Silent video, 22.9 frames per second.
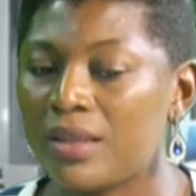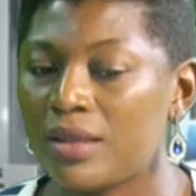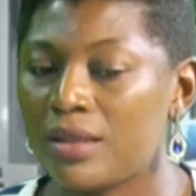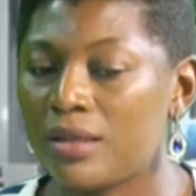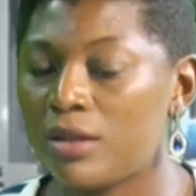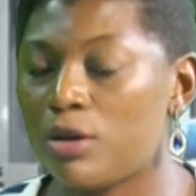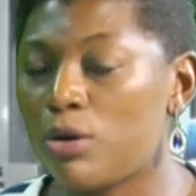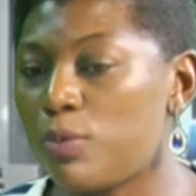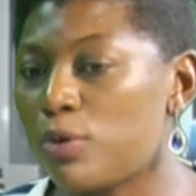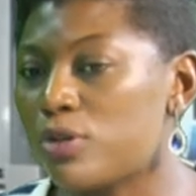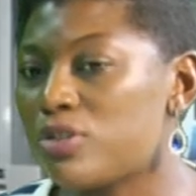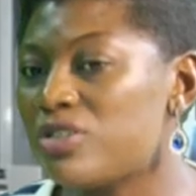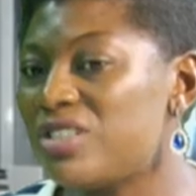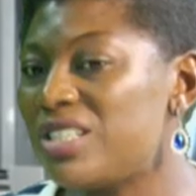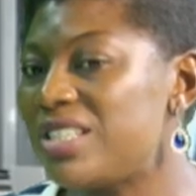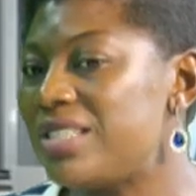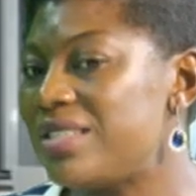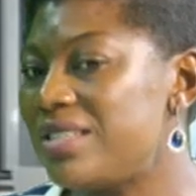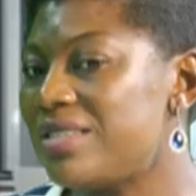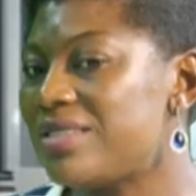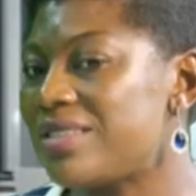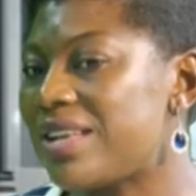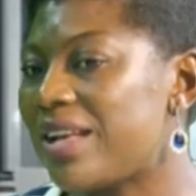The
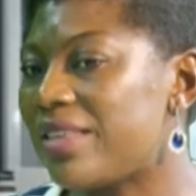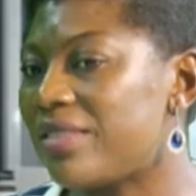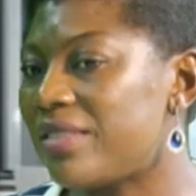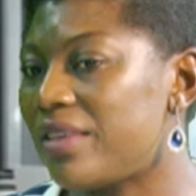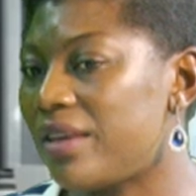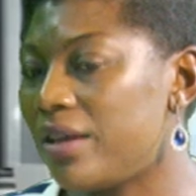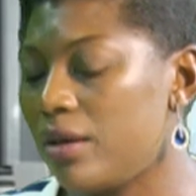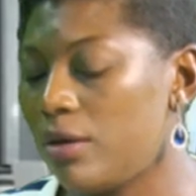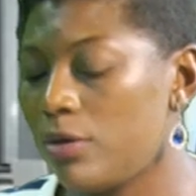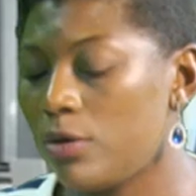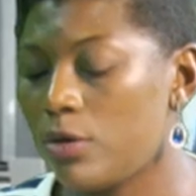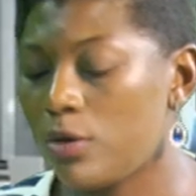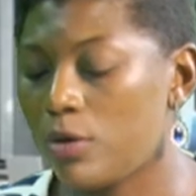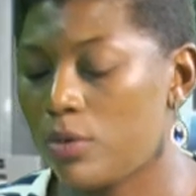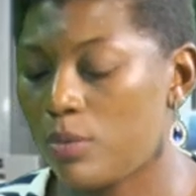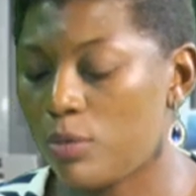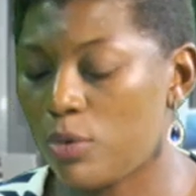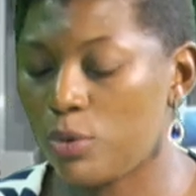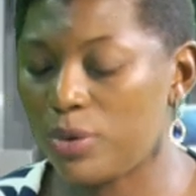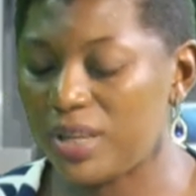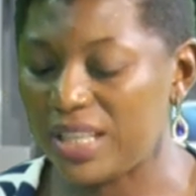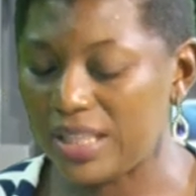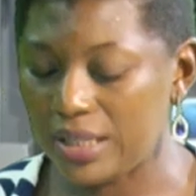opportunities are there,
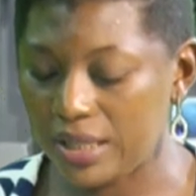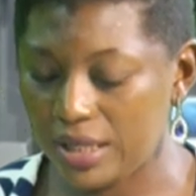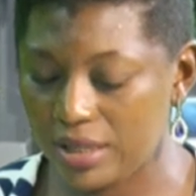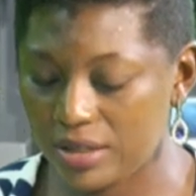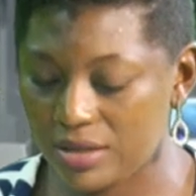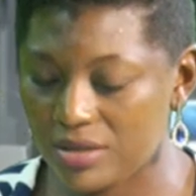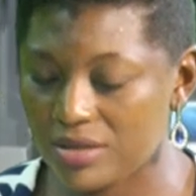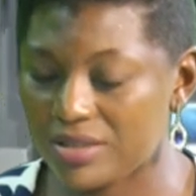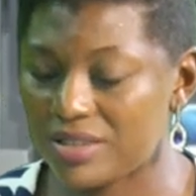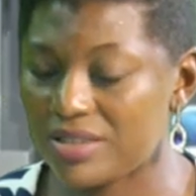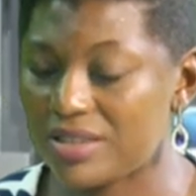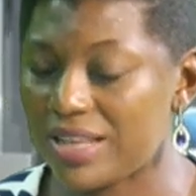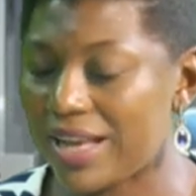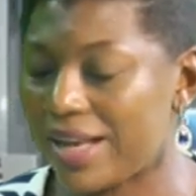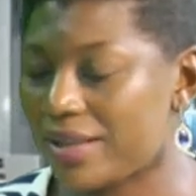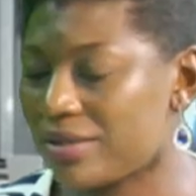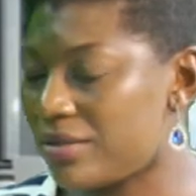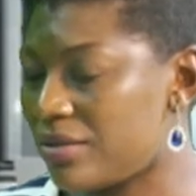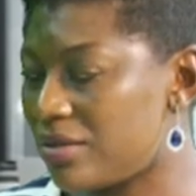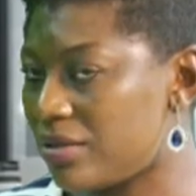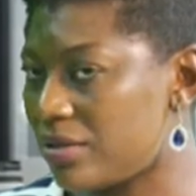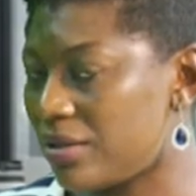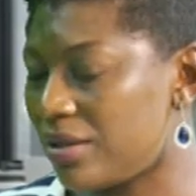but we need to
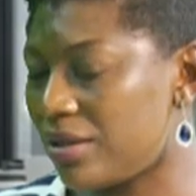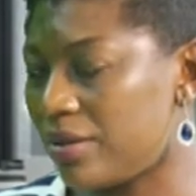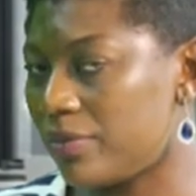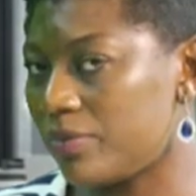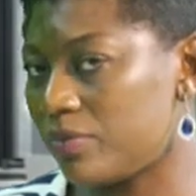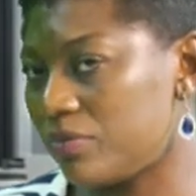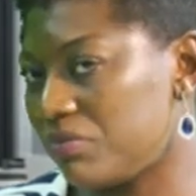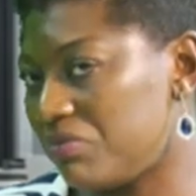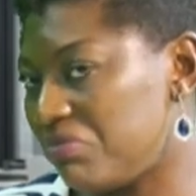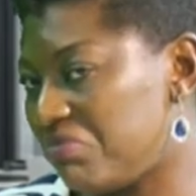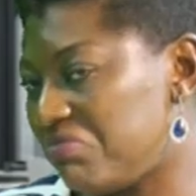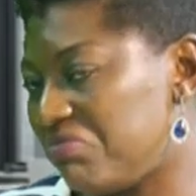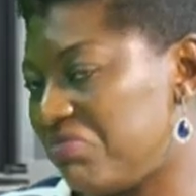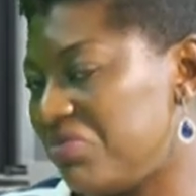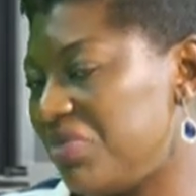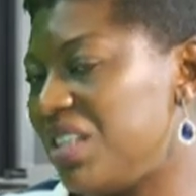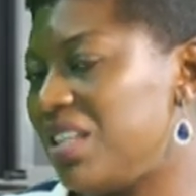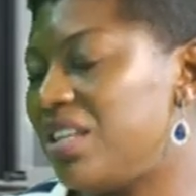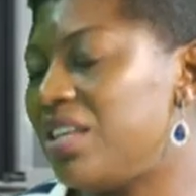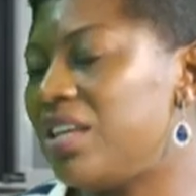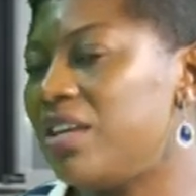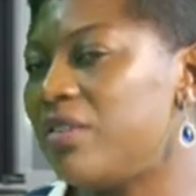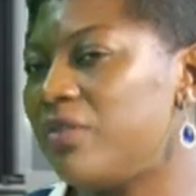start
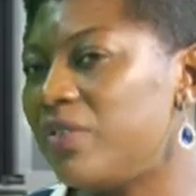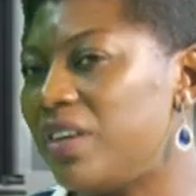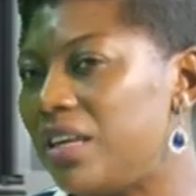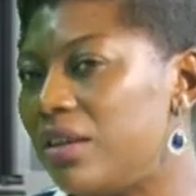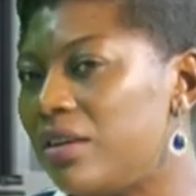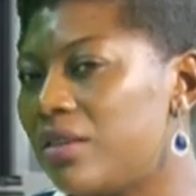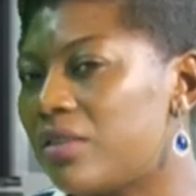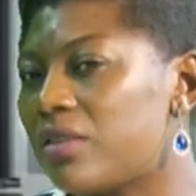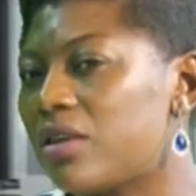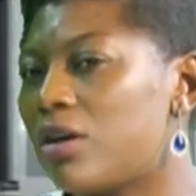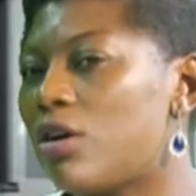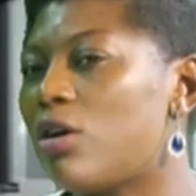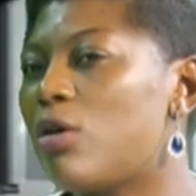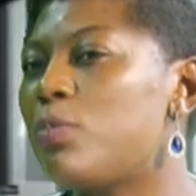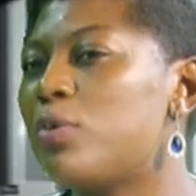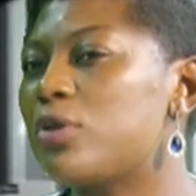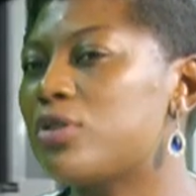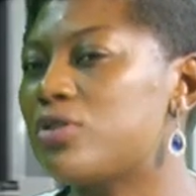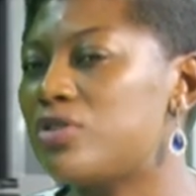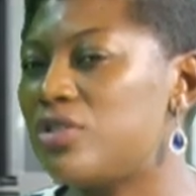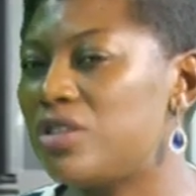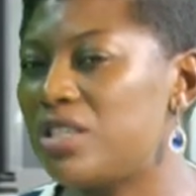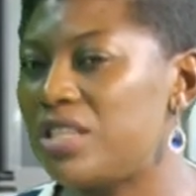giving the
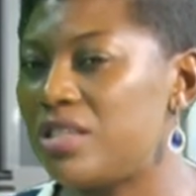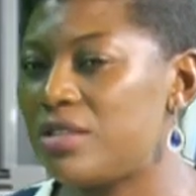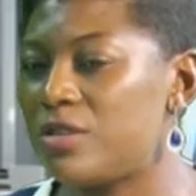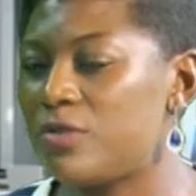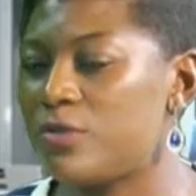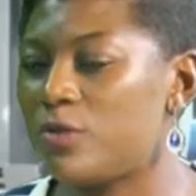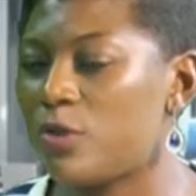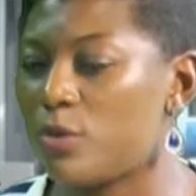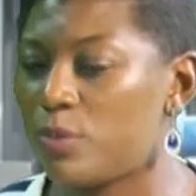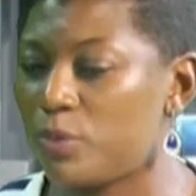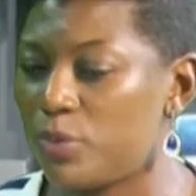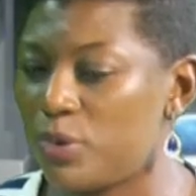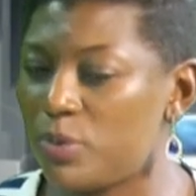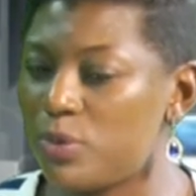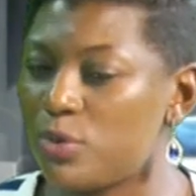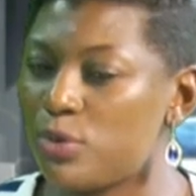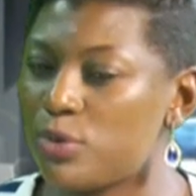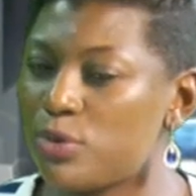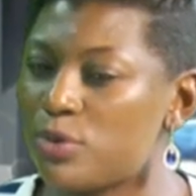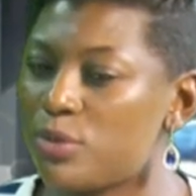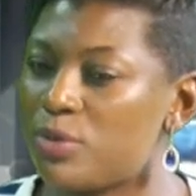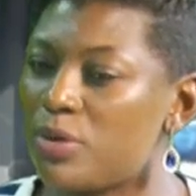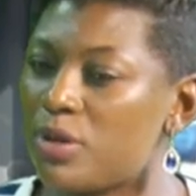opportunity for
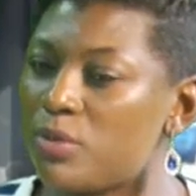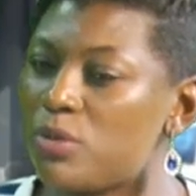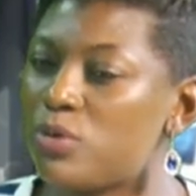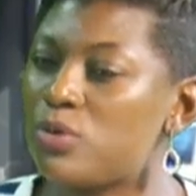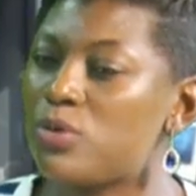people to be able to